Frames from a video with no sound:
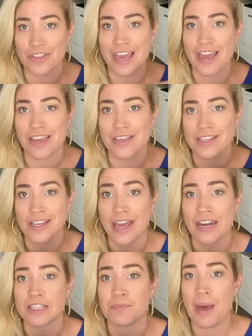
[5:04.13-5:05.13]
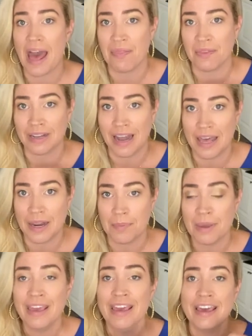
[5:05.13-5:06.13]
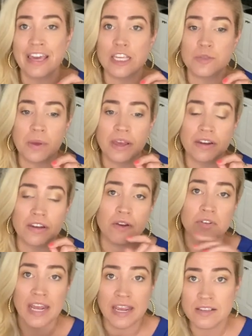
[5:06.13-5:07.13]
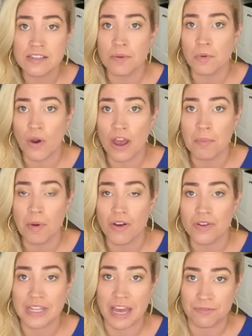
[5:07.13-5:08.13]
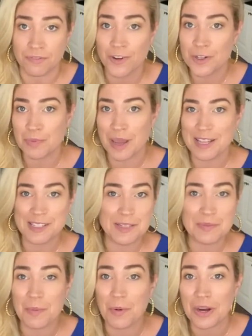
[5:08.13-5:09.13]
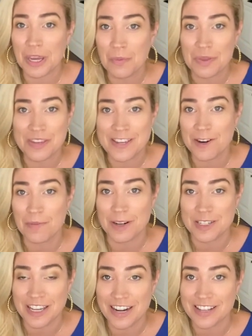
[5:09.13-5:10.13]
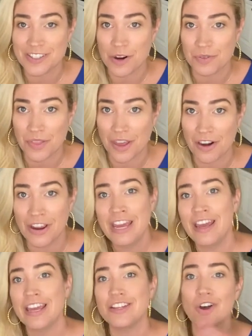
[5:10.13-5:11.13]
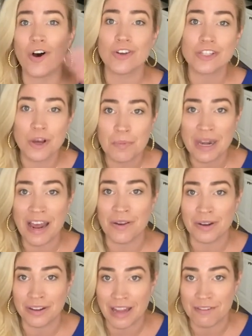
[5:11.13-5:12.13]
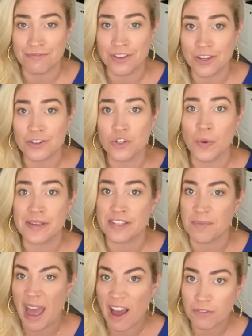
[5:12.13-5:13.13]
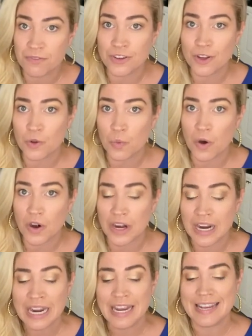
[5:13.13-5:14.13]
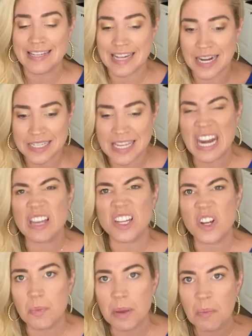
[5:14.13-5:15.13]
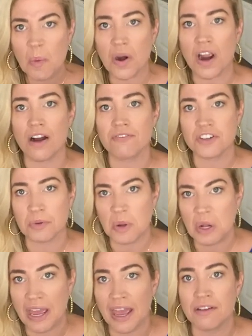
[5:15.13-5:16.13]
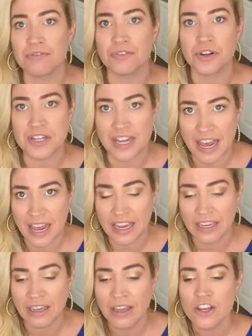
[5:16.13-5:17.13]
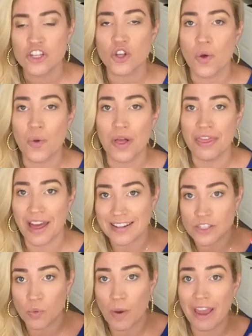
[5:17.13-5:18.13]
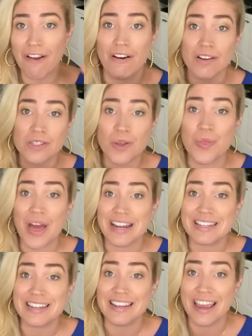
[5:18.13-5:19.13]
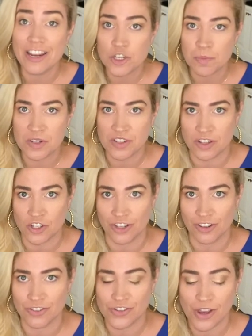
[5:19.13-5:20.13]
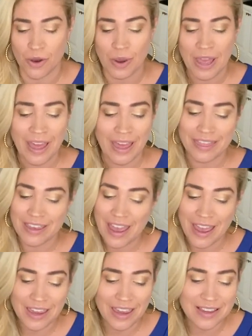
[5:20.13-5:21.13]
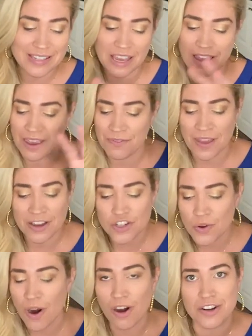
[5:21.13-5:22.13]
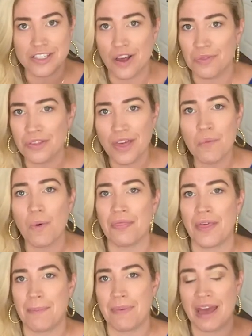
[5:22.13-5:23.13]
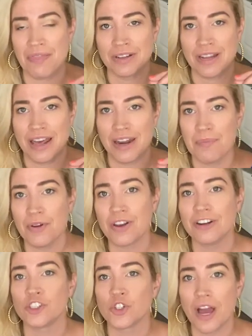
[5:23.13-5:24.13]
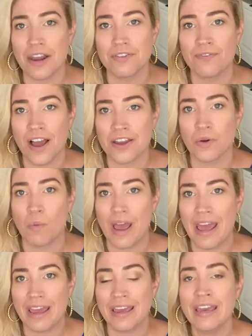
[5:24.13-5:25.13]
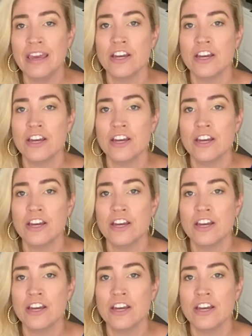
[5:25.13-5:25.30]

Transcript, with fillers: and the Yankees can get his bat in the lineup. He's been taking some ground balls at first base. He's been working with Tino Martinez over there. He's also been out in left field doing some outfield work. He said it's getting a little bit more comfortable every day. So that's a way. Also, that DH position. So the Yankees, if Andujar is healthy, they want that bat in the lineup. They're going to try to find a way way